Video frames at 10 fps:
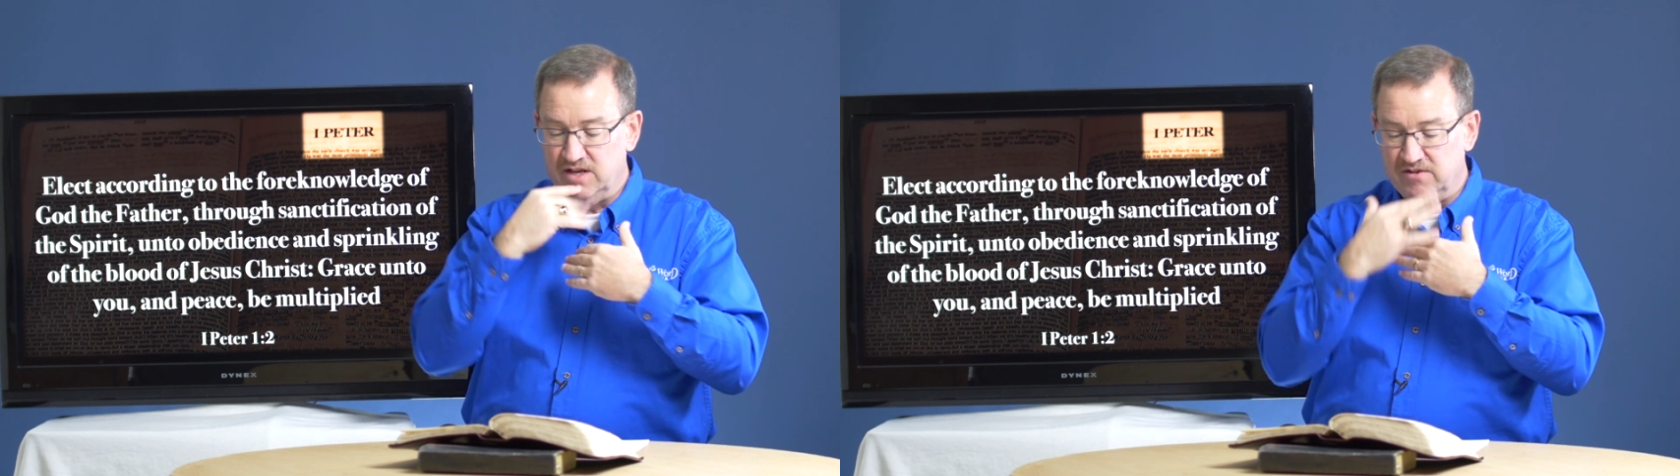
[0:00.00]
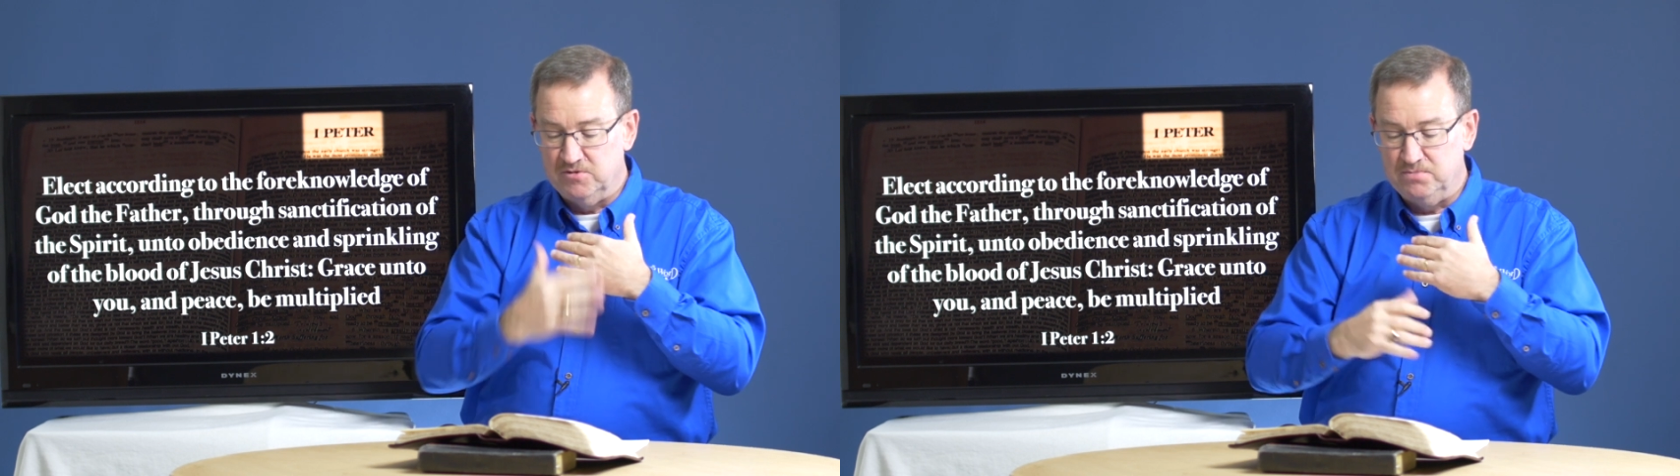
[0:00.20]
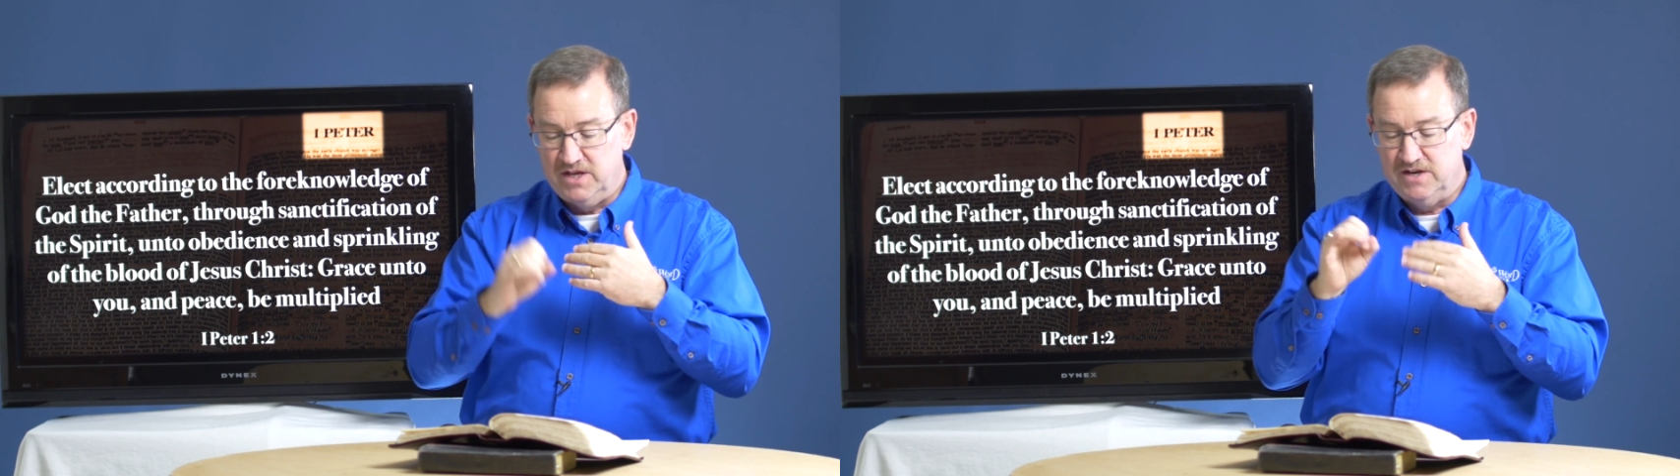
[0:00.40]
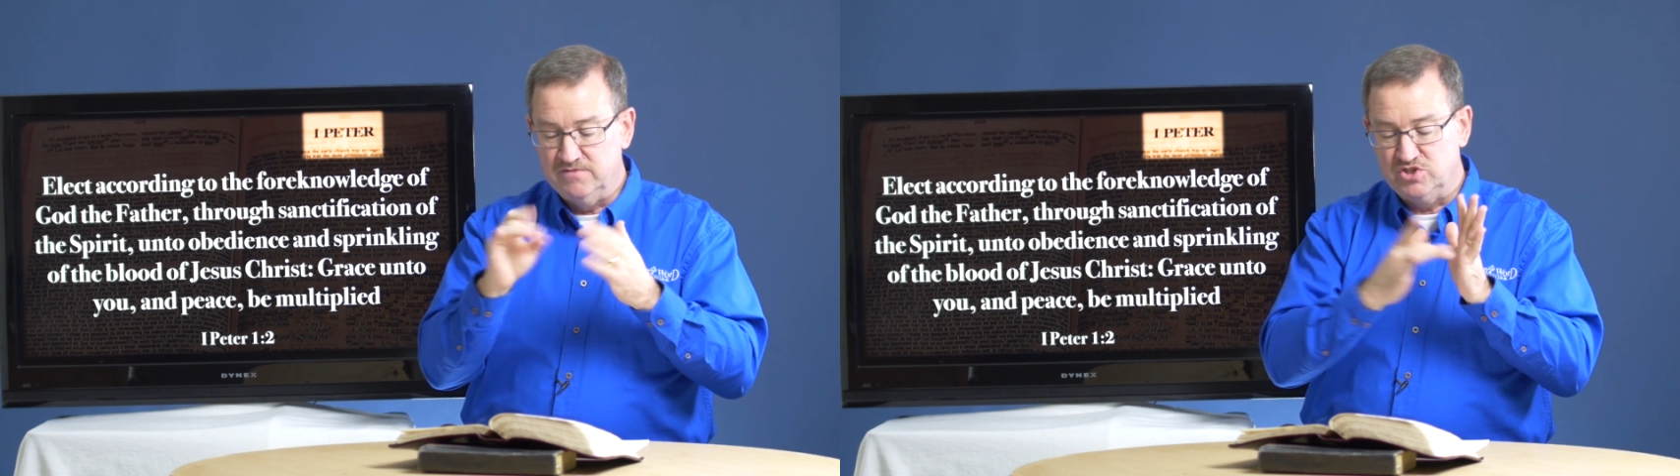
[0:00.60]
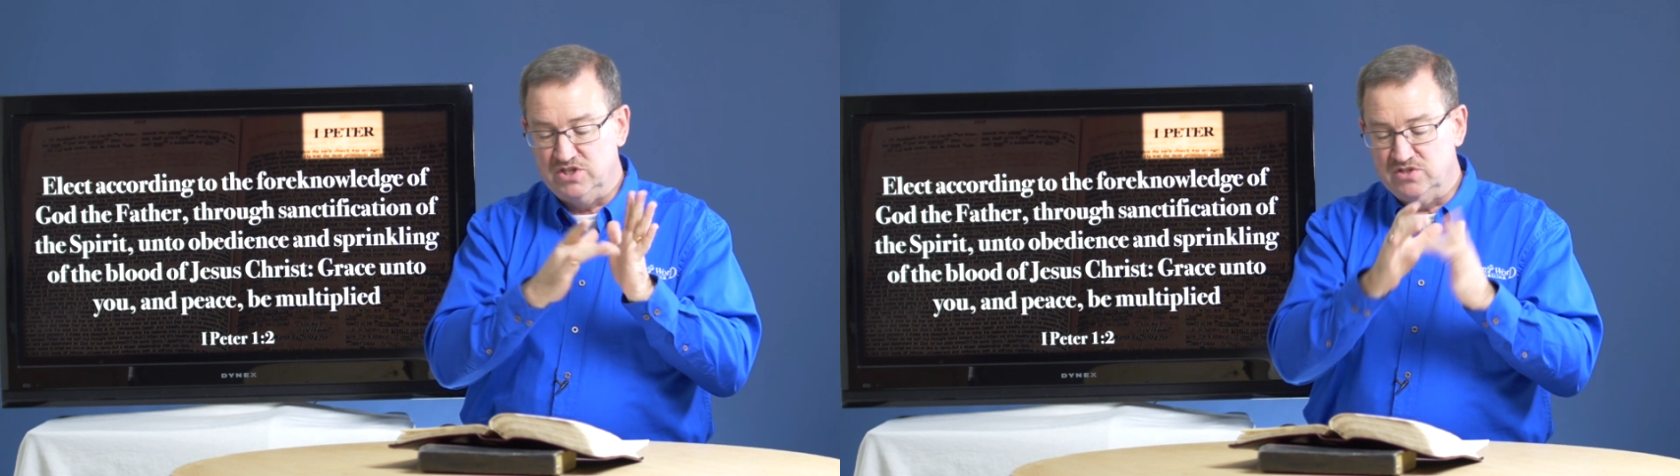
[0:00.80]
of the blood
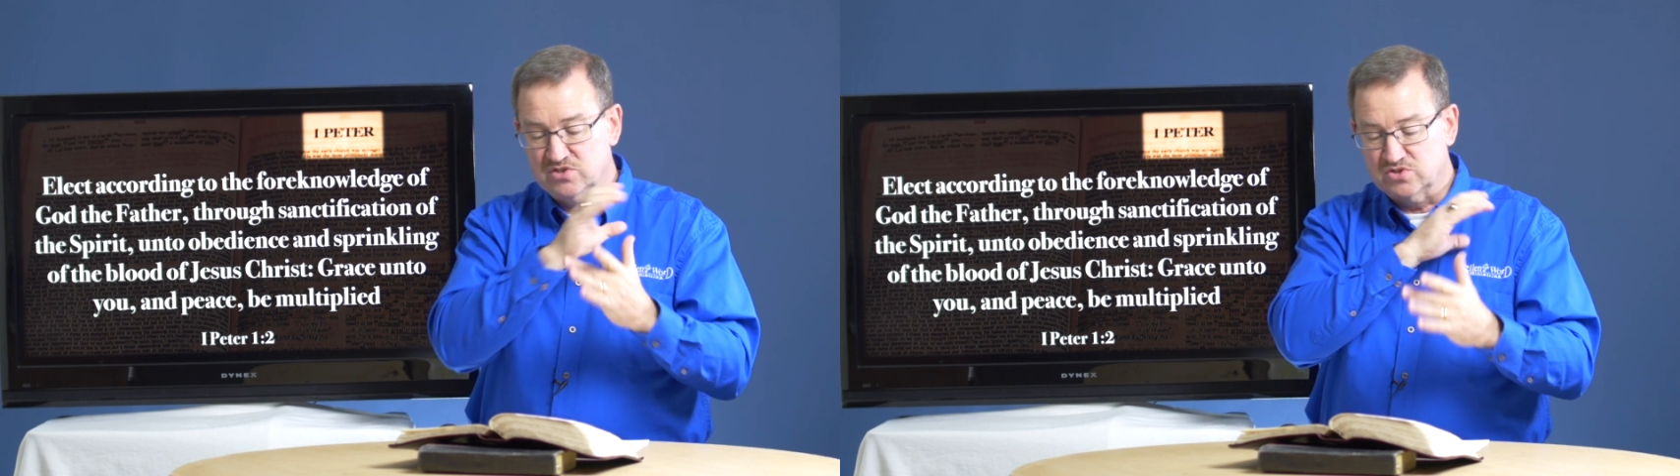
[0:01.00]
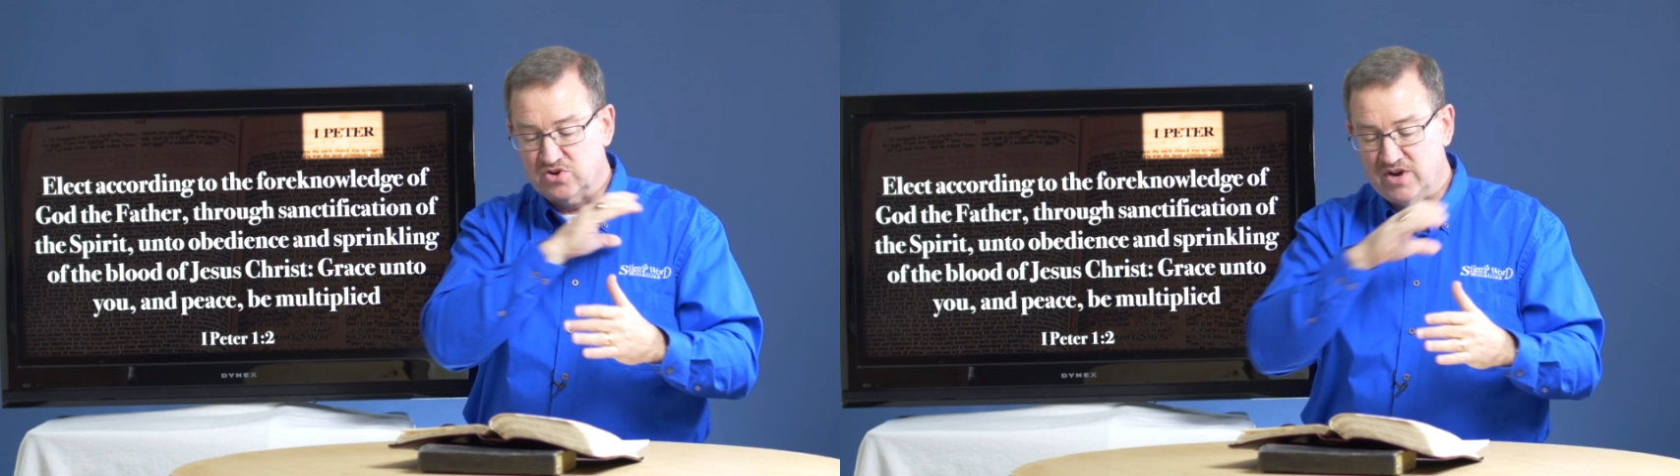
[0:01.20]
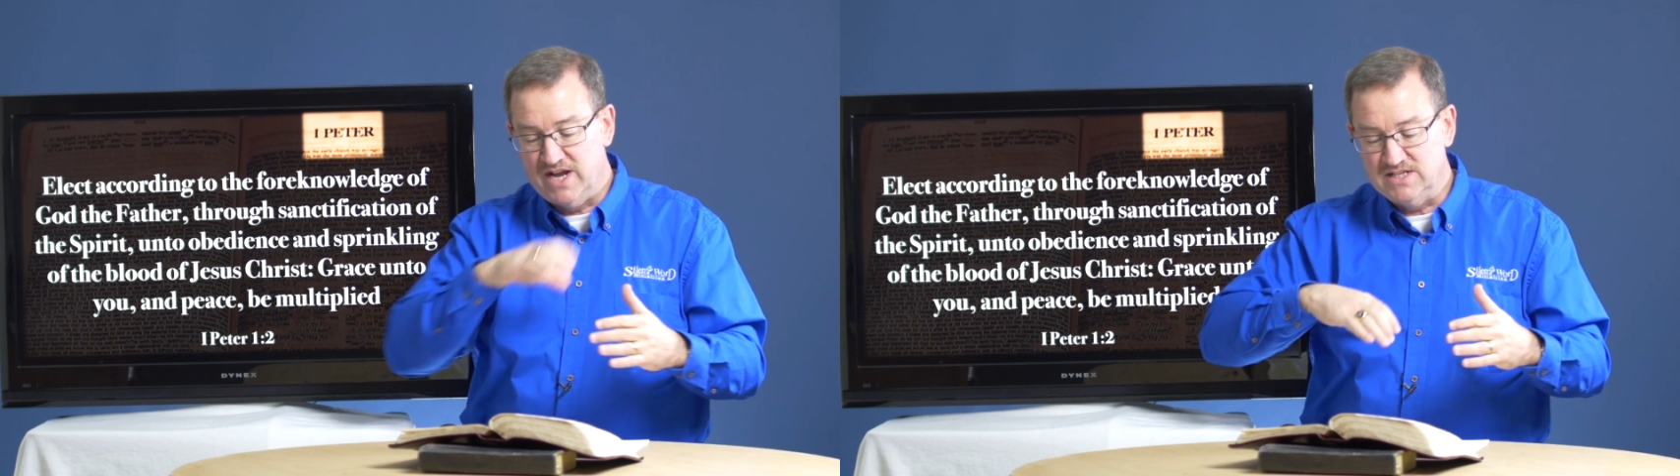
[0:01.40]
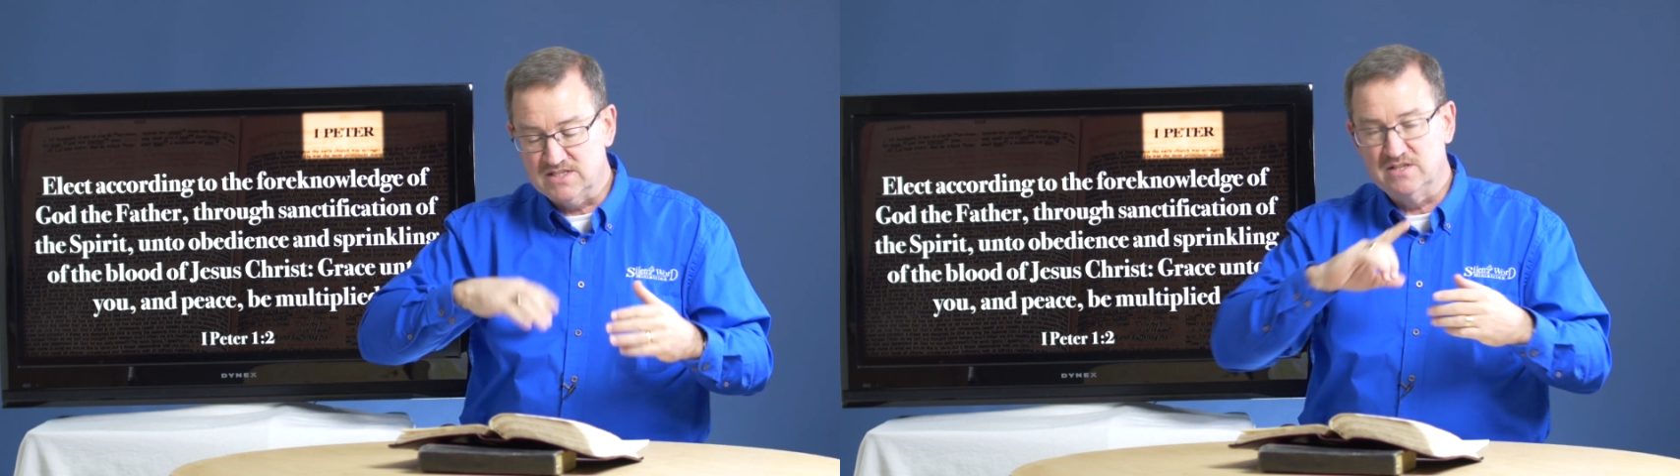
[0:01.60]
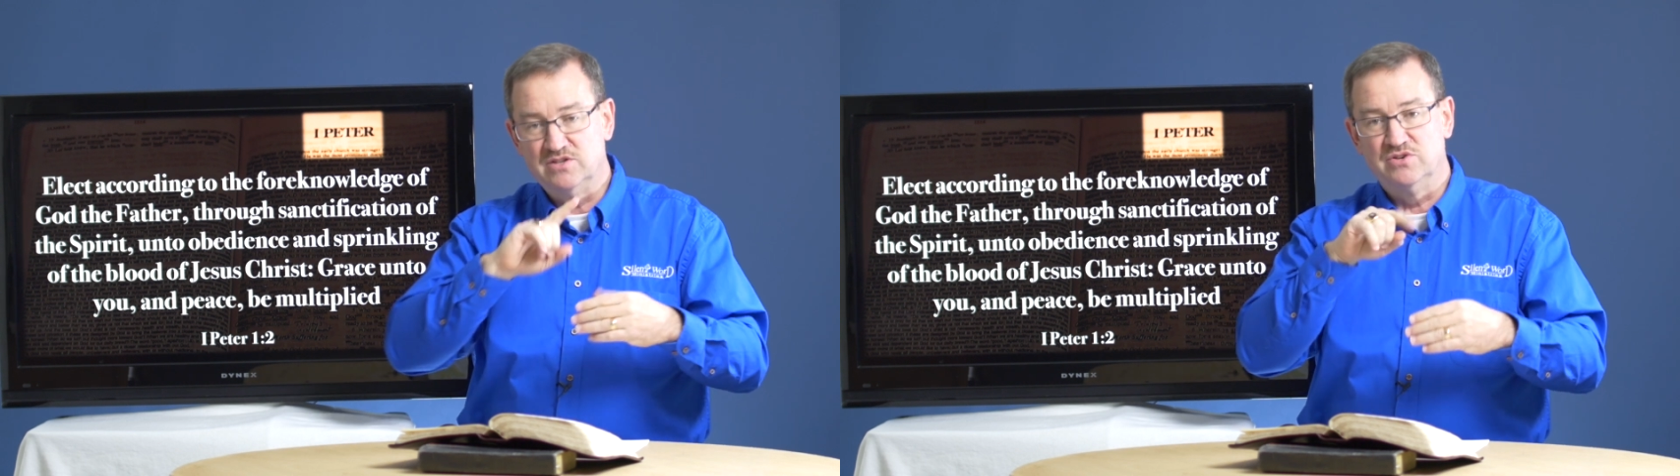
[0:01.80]
of Jesus Christ,